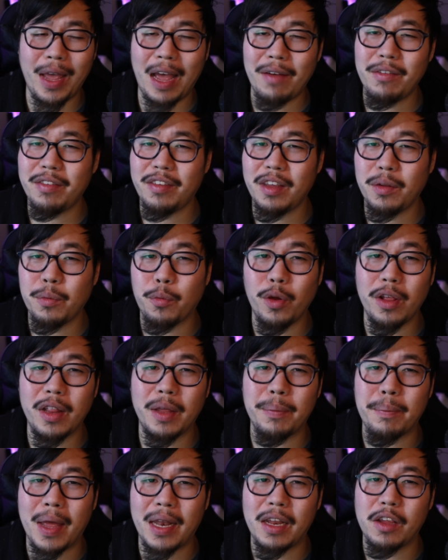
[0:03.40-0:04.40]
we haven't seen
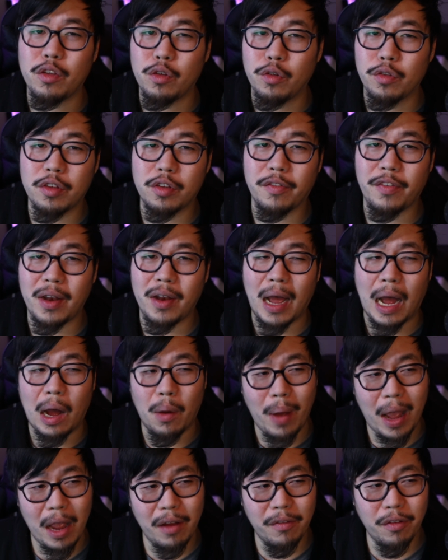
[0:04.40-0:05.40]
really many use of it.
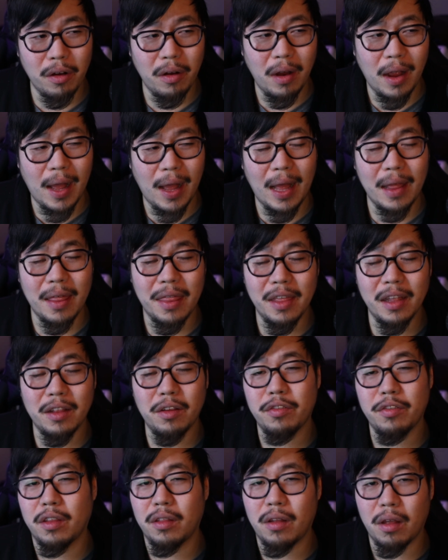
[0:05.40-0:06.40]
However, I think
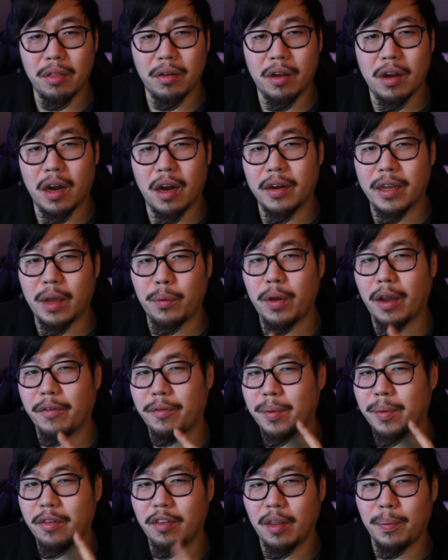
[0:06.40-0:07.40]
there's another card that we
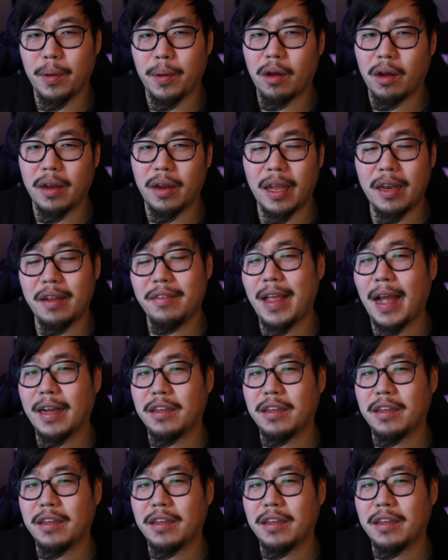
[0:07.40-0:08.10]
haven't been sleeping on, and it's